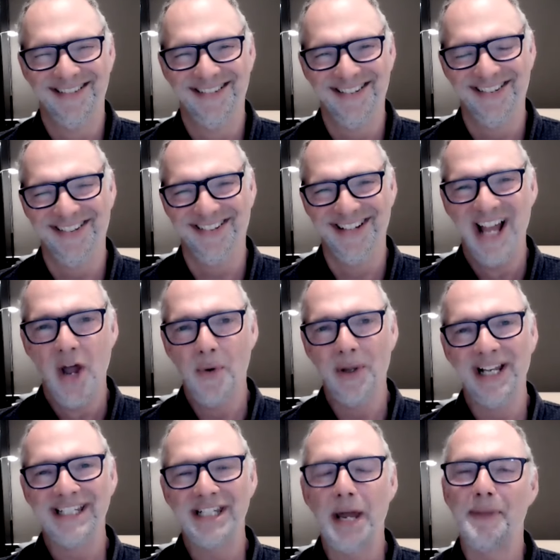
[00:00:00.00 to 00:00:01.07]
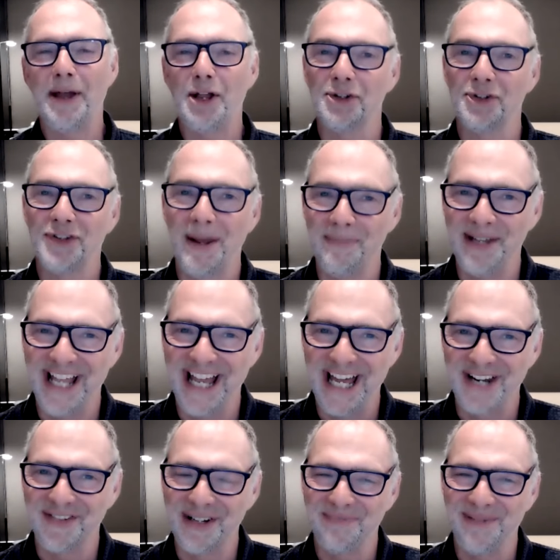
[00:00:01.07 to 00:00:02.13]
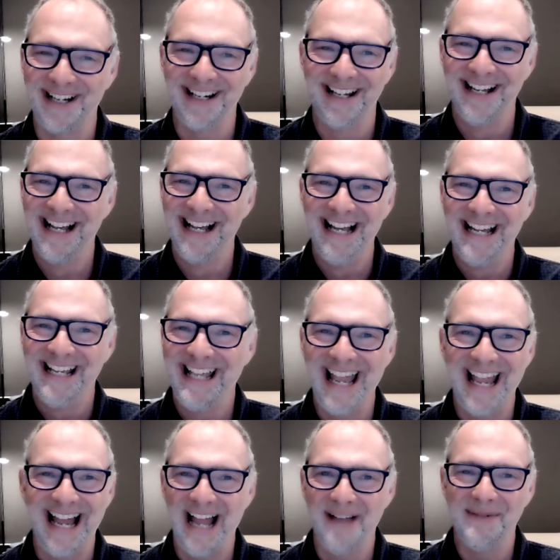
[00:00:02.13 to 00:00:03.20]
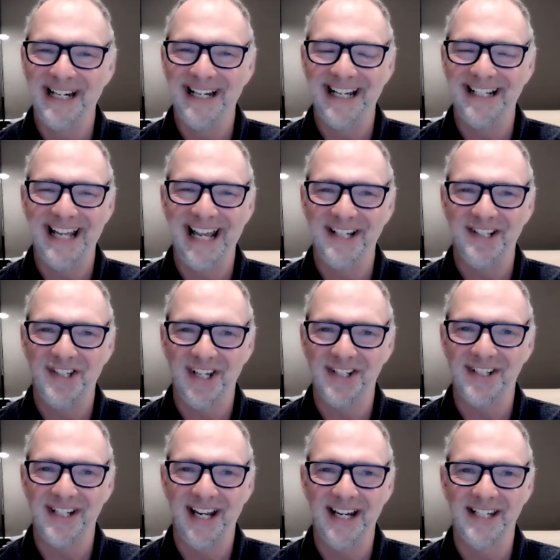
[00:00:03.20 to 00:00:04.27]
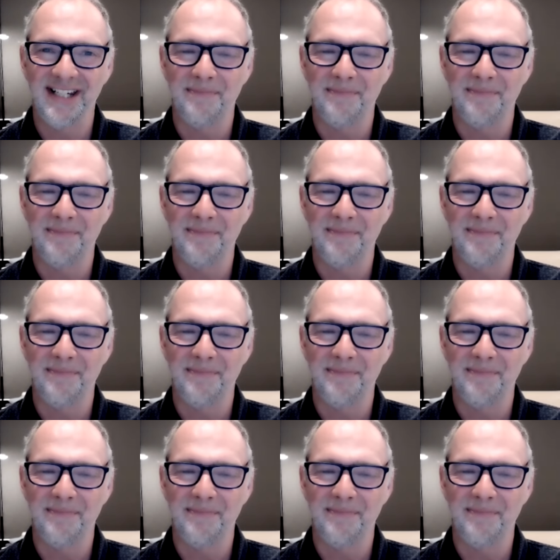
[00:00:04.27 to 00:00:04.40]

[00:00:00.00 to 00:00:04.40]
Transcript: well, let's hope they got something out of it. But yeah, I mean, it, it just it is